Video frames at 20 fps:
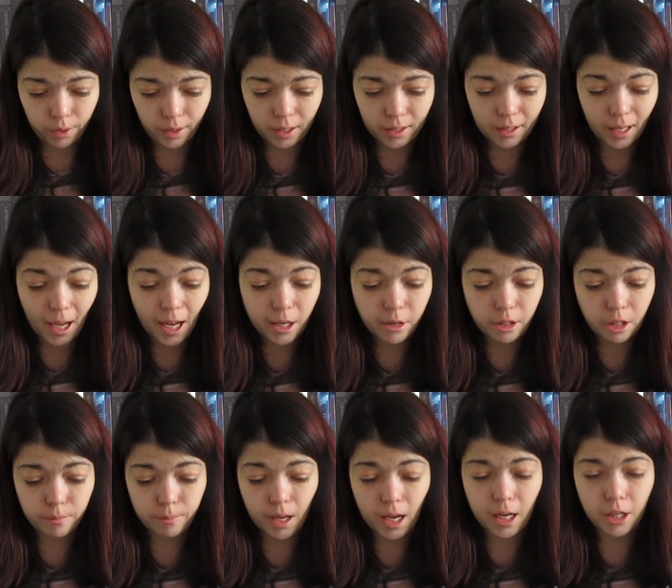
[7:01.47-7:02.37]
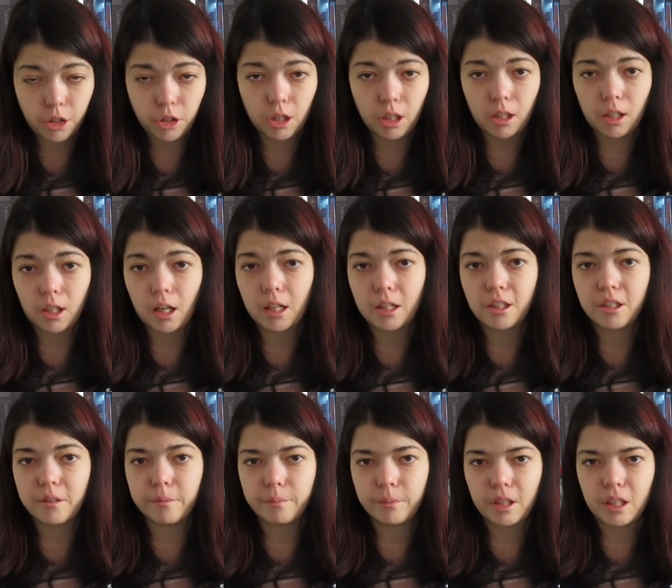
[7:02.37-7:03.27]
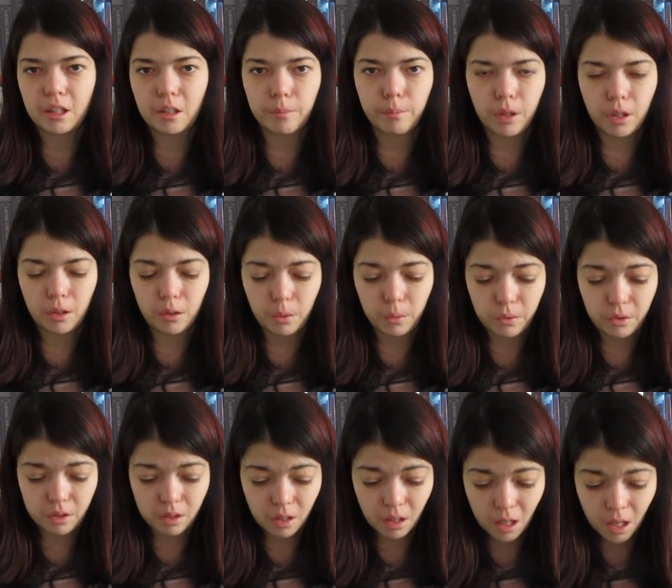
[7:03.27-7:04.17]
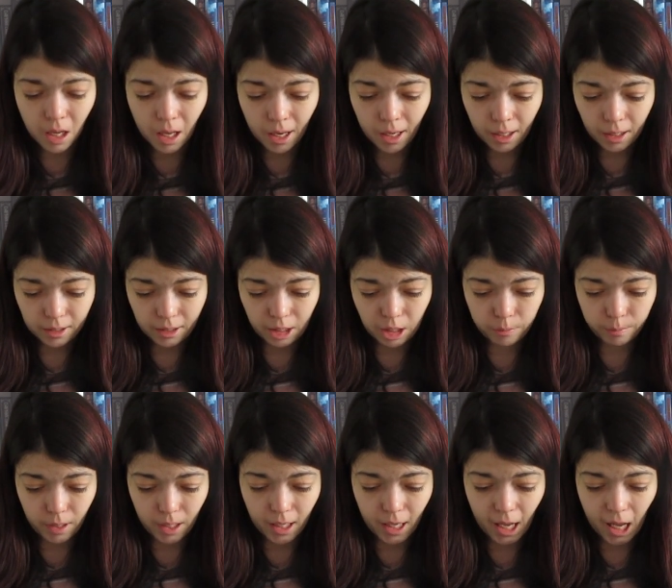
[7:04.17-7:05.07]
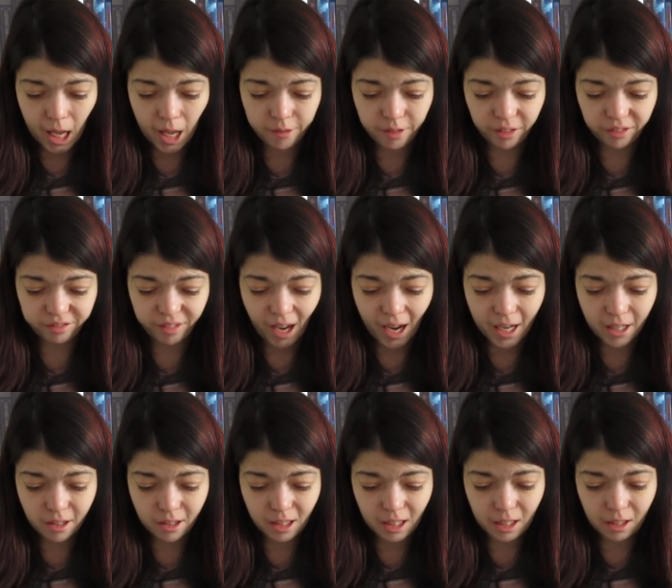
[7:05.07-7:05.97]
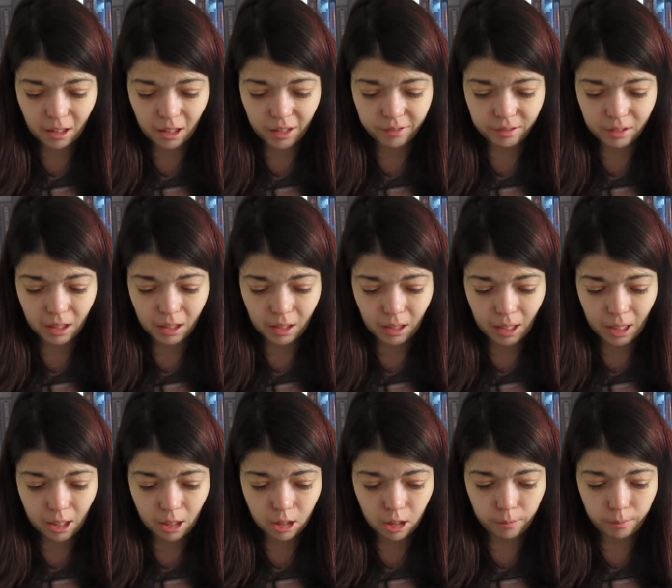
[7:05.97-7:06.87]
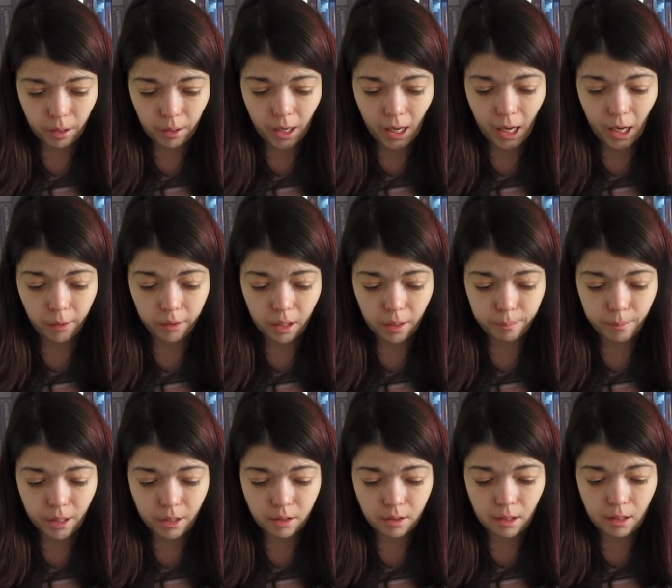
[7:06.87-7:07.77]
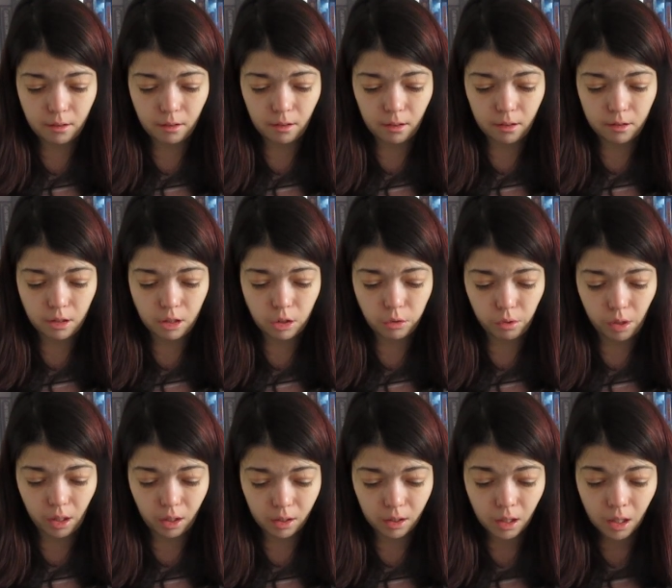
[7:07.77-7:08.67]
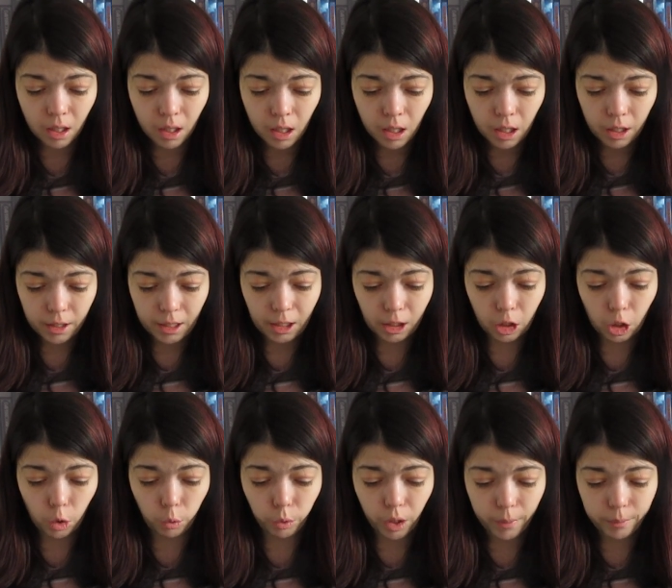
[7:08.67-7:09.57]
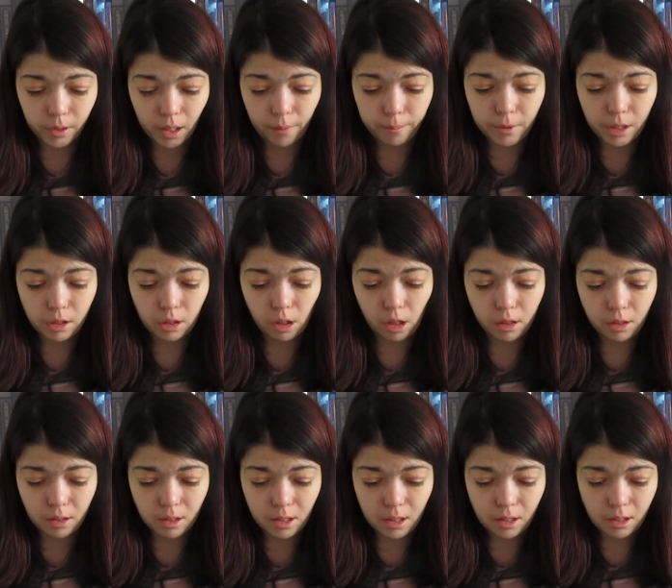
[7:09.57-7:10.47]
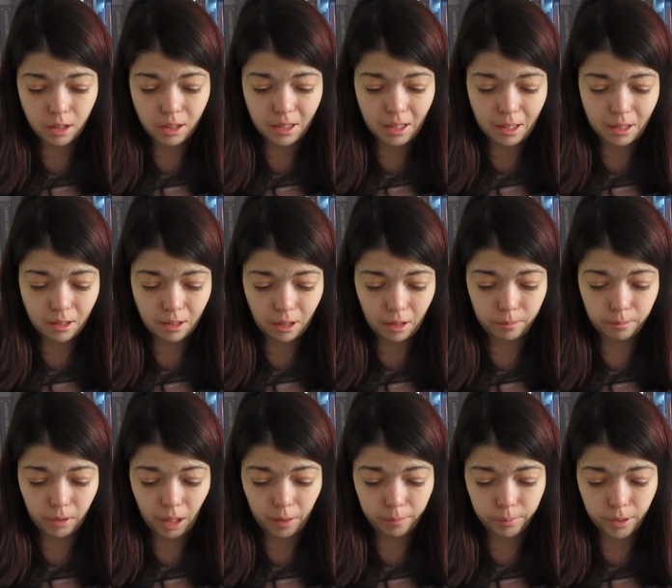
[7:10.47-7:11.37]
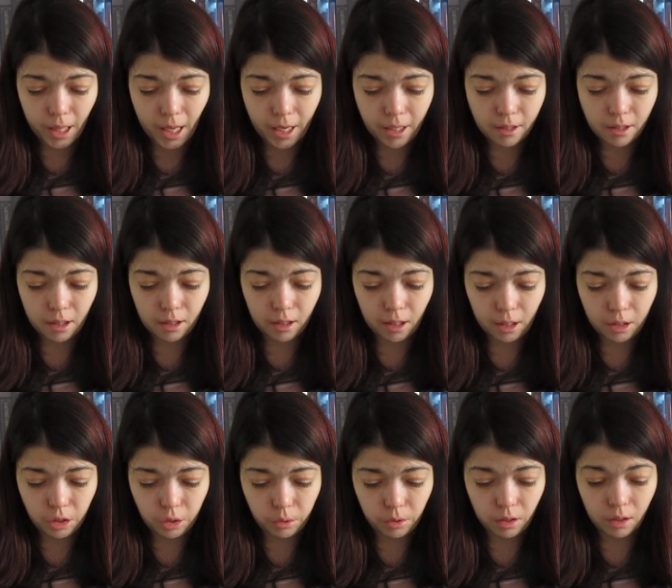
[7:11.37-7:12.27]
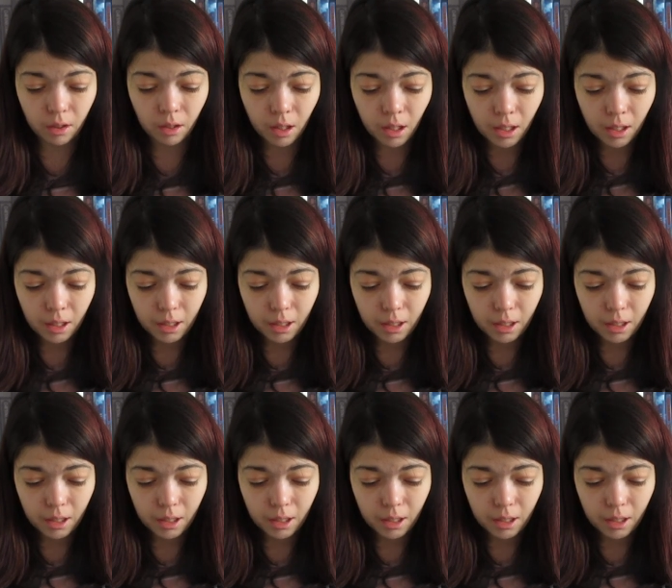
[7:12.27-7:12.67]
with a dangerous man she cannot simply depose. Despite having vastly different ideas about how they must deconstruct the corrupt and misogynist system that plagues the country,